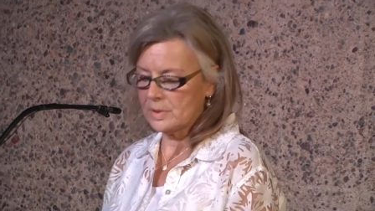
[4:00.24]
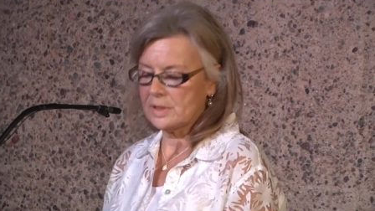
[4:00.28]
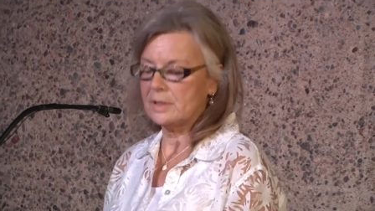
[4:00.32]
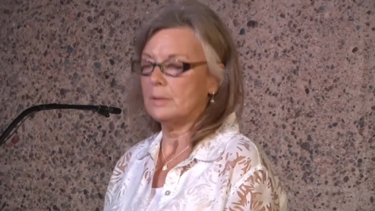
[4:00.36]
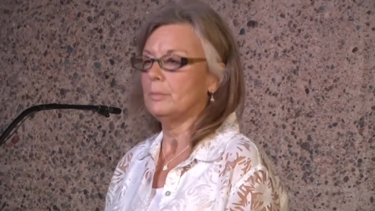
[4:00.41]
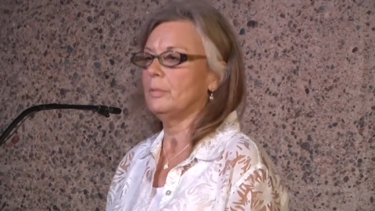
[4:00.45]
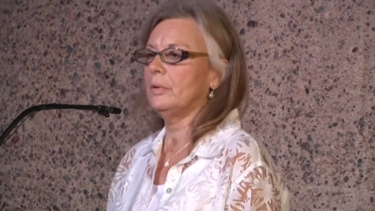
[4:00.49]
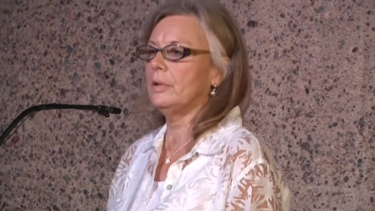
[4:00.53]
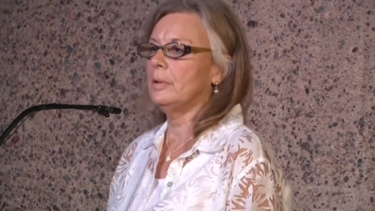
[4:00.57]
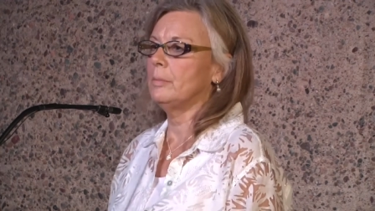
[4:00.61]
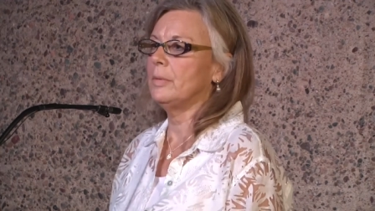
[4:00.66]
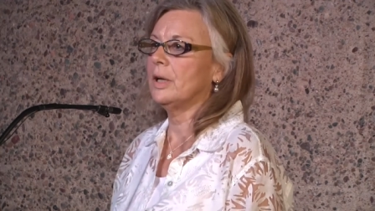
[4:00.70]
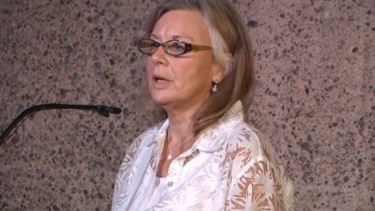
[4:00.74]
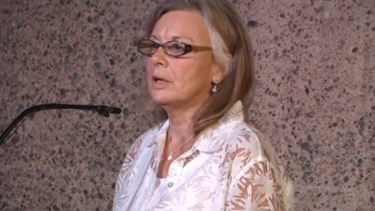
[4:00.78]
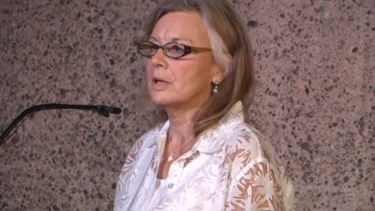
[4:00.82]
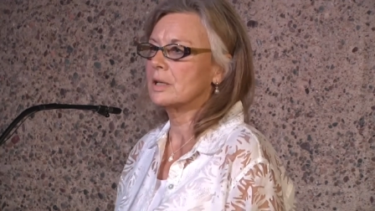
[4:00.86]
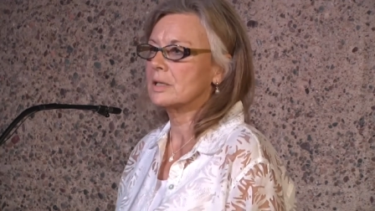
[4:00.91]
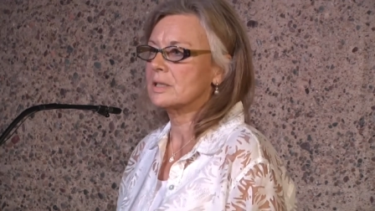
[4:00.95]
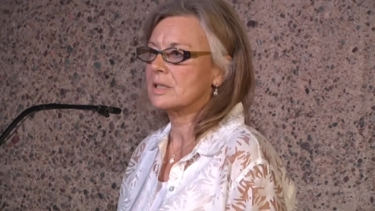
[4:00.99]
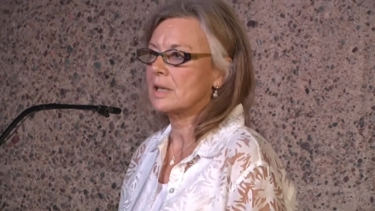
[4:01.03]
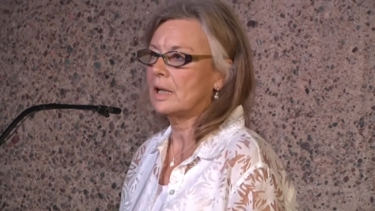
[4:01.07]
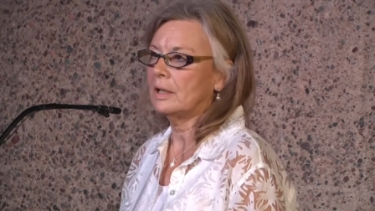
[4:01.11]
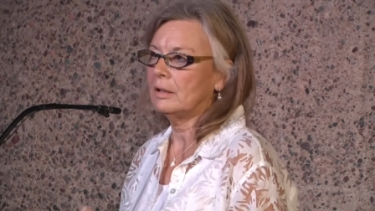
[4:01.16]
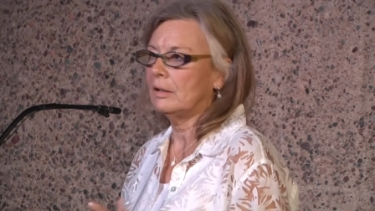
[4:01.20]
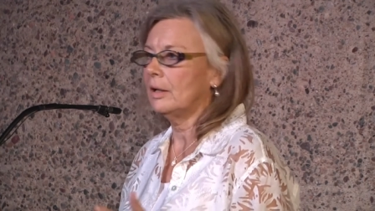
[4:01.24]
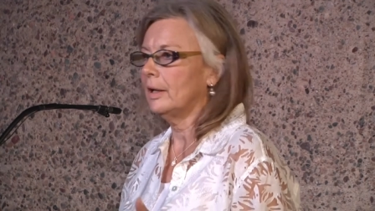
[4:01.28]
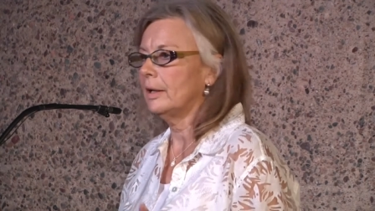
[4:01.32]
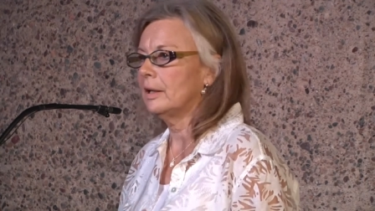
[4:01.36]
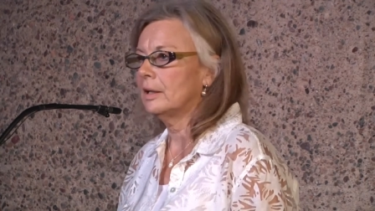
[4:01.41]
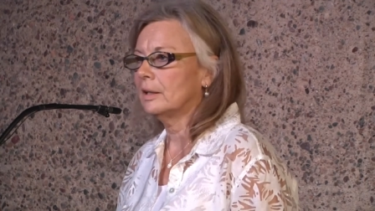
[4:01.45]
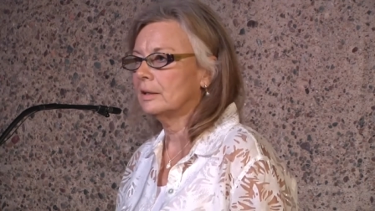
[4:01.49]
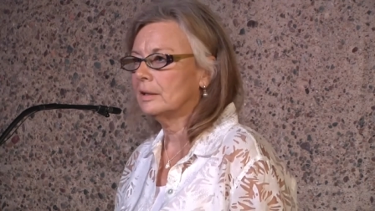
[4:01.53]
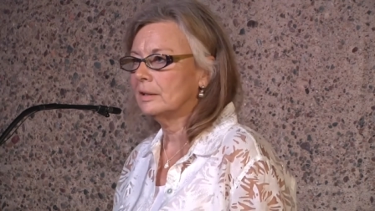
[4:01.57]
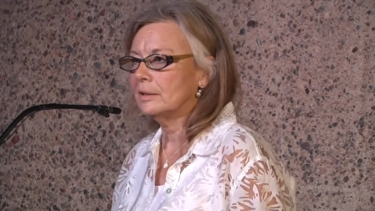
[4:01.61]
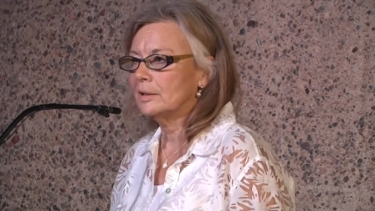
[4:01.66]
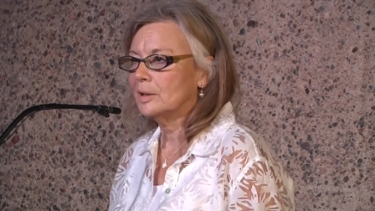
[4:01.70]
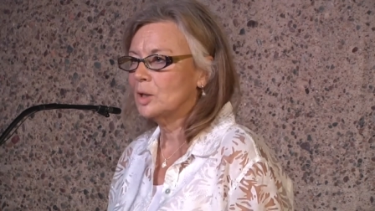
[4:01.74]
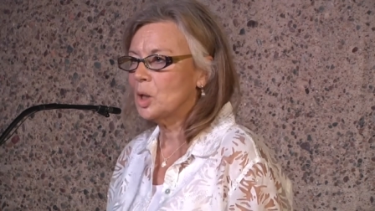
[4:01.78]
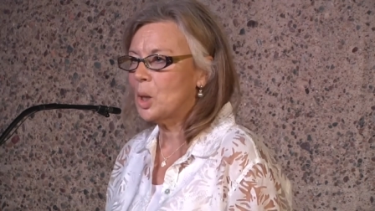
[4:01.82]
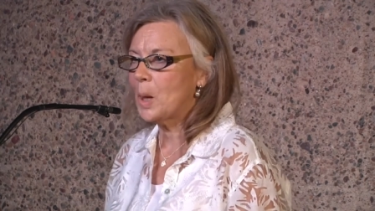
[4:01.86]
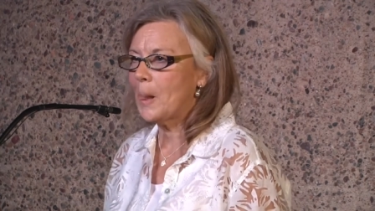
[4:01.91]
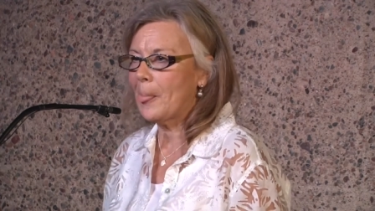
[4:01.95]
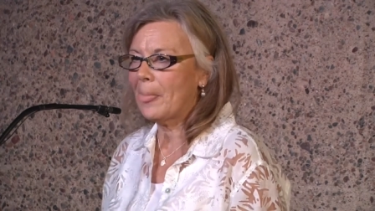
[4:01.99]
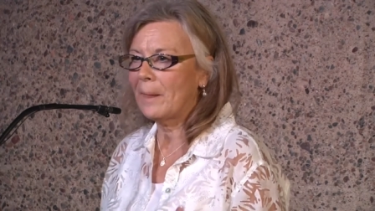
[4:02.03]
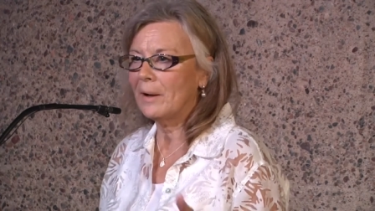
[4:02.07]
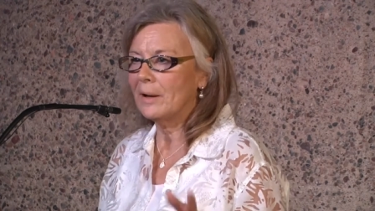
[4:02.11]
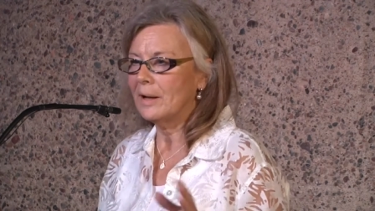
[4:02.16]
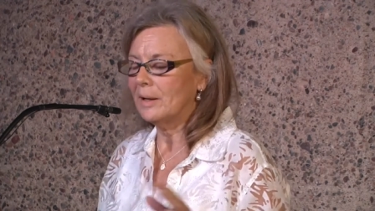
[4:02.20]
simply because I like it,
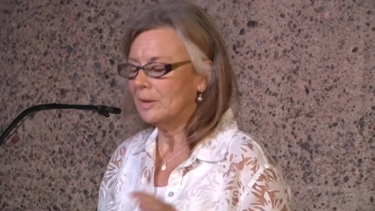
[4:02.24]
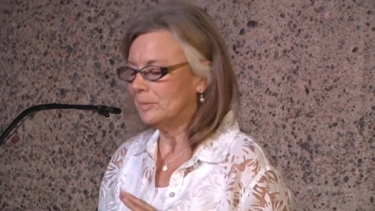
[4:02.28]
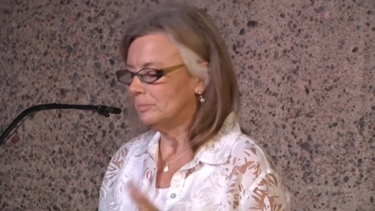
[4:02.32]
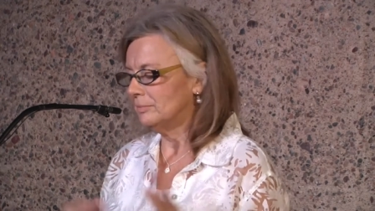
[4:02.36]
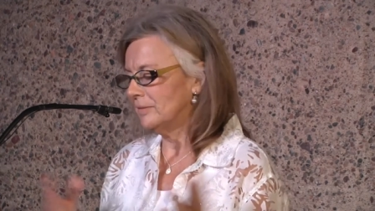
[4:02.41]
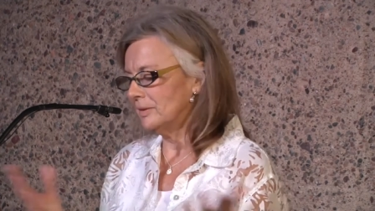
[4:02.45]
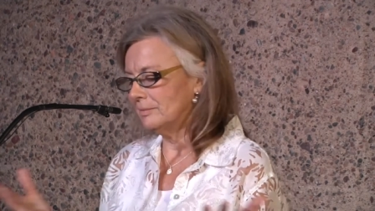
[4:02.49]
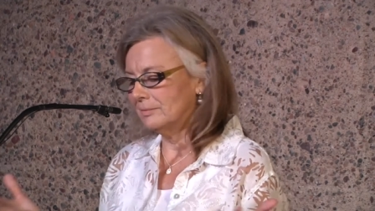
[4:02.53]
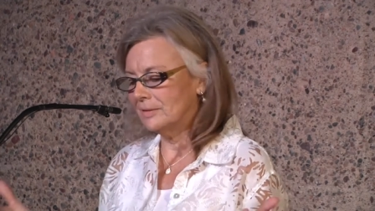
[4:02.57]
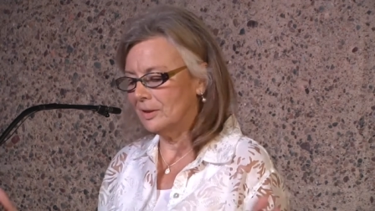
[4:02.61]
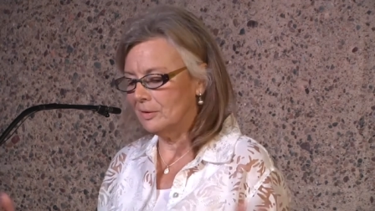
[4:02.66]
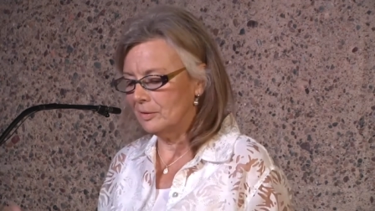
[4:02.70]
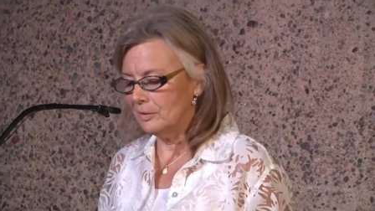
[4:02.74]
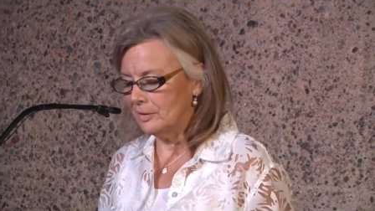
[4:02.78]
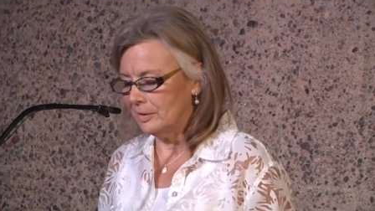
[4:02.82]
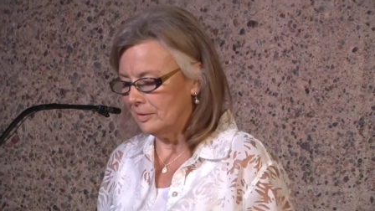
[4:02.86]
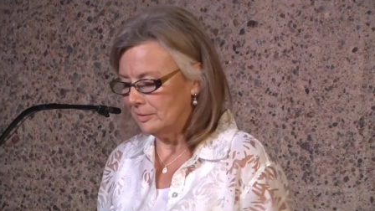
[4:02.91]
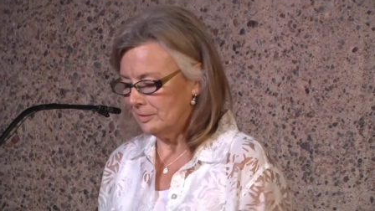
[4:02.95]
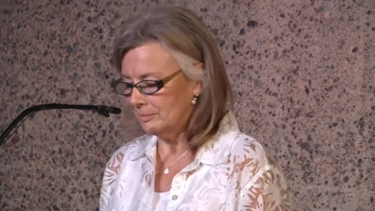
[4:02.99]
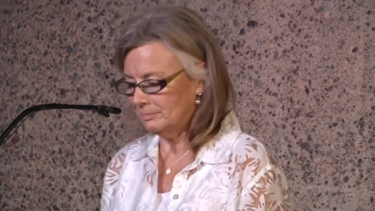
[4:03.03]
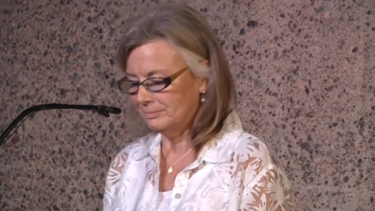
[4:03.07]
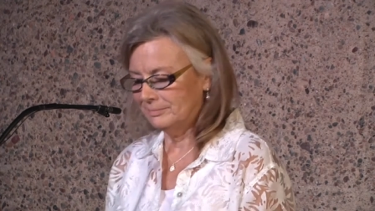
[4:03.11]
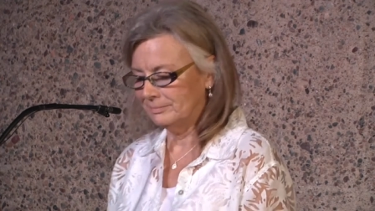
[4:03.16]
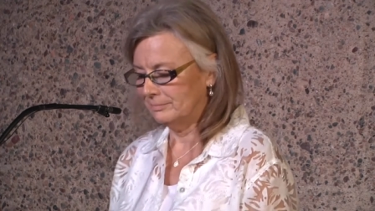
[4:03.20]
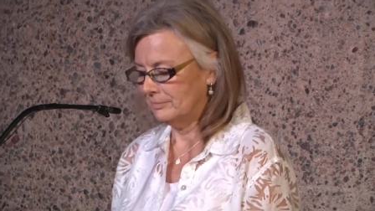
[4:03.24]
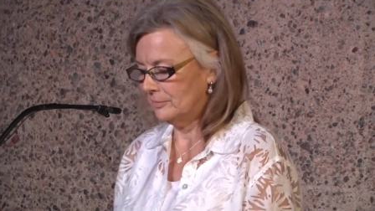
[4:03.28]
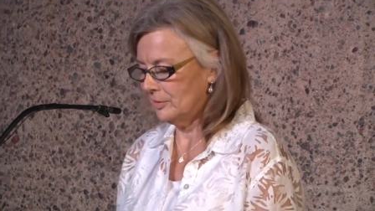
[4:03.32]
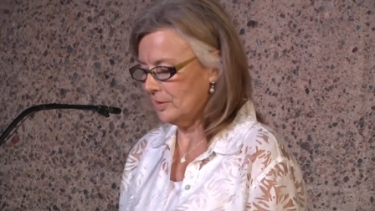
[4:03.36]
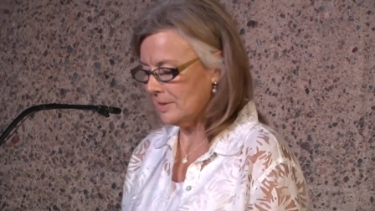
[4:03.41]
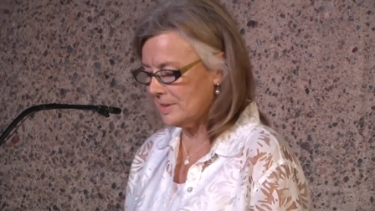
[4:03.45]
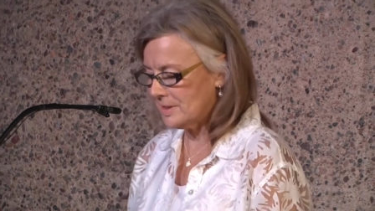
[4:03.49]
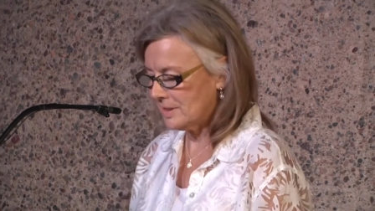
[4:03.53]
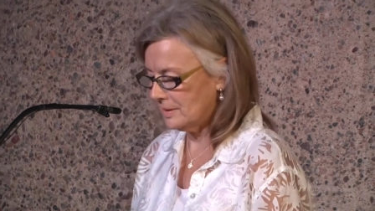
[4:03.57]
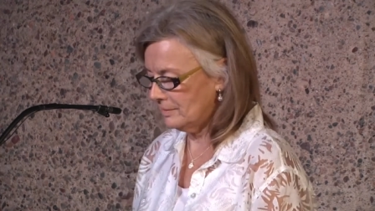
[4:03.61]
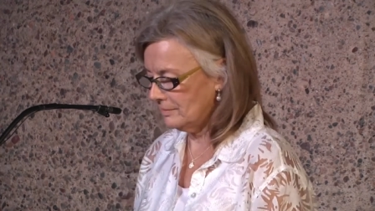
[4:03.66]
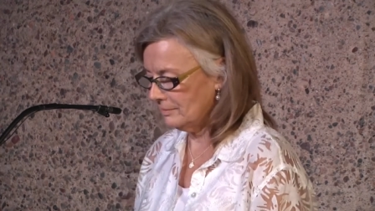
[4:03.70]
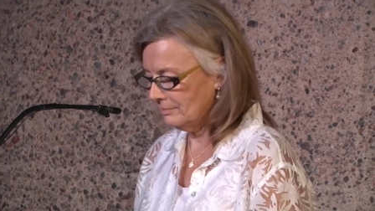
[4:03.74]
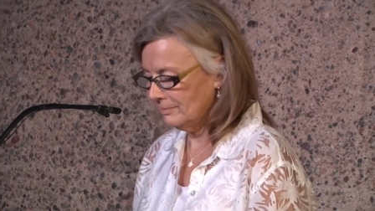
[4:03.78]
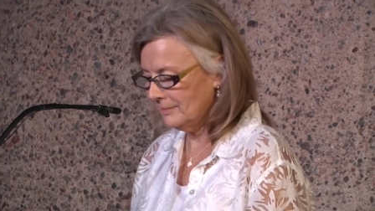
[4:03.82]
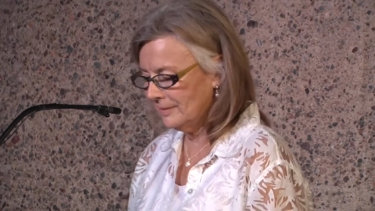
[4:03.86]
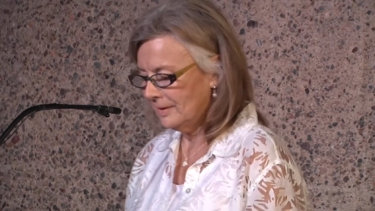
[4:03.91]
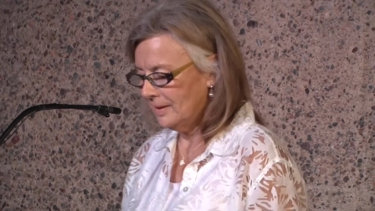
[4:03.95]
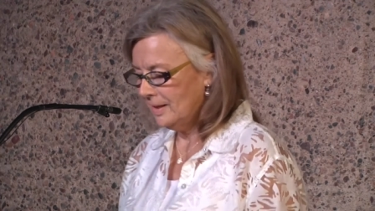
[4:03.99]
uh, no other reason.